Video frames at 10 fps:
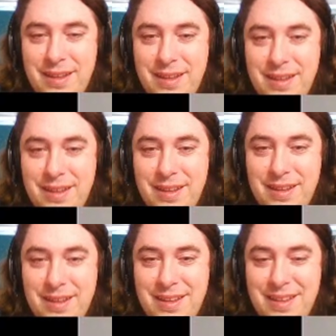
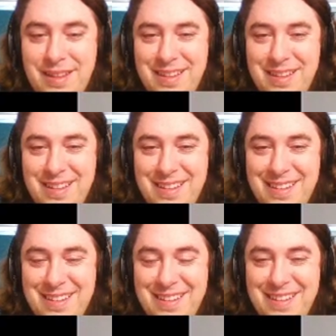
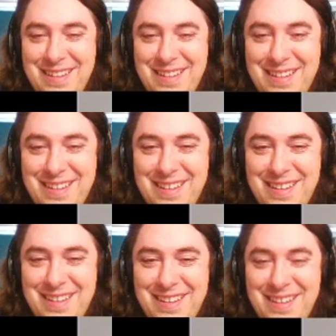
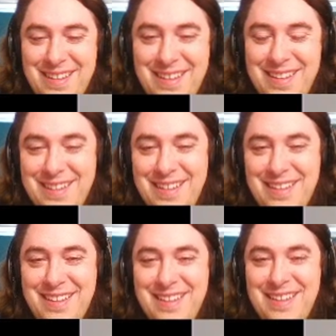
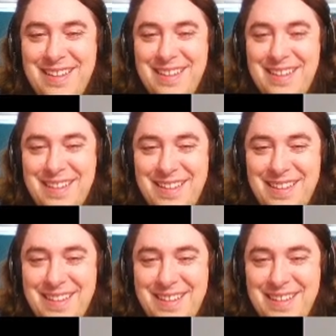
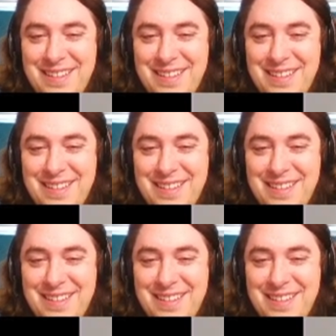(not speaking)